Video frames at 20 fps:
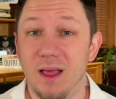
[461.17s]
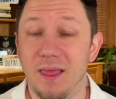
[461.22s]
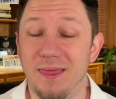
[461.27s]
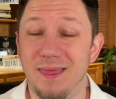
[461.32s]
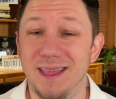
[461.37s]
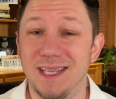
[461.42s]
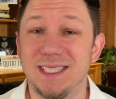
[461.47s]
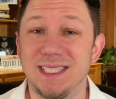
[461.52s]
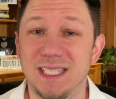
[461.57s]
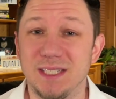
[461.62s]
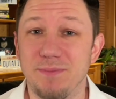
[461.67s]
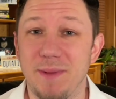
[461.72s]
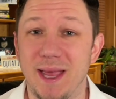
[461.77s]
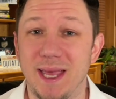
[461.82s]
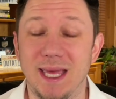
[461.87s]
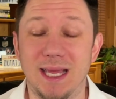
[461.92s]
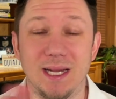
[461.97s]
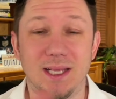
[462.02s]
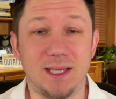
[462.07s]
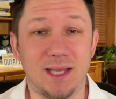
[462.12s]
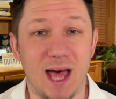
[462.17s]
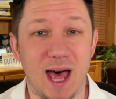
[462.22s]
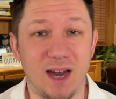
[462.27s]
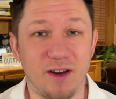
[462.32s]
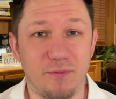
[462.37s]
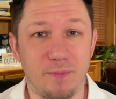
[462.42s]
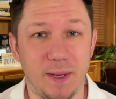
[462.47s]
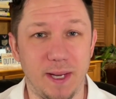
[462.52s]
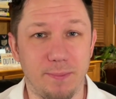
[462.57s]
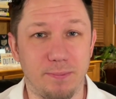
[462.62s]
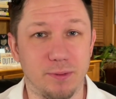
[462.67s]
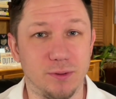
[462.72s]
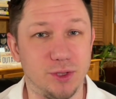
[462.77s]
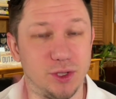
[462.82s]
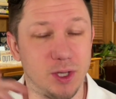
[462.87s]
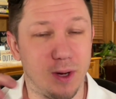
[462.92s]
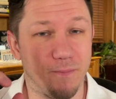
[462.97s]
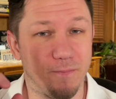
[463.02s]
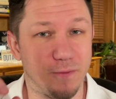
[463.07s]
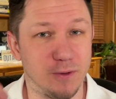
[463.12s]
This is making a lot of people
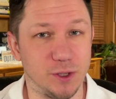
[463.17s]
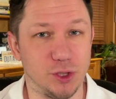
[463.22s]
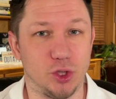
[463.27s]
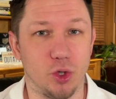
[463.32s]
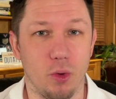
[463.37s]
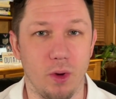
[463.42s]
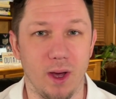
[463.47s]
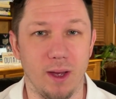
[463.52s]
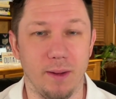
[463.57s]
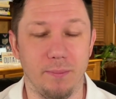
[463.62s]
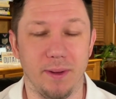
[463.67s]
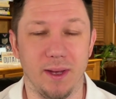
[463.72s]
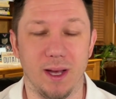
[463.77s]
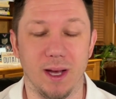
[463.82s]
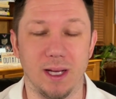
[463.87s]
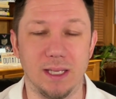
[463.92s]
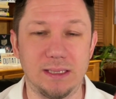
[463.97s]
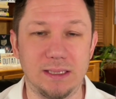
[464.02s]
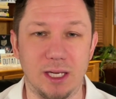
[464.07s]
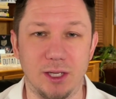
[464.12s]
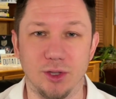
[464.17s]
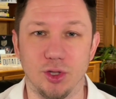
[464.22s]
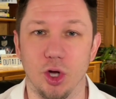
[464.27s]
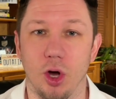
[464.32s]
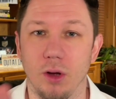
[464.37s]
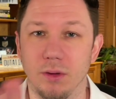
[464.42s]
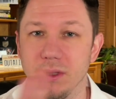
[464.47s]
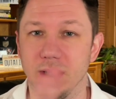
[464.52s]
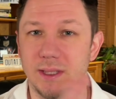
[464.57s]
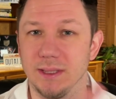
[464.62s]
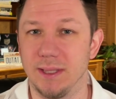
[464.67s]
jump for joy because adult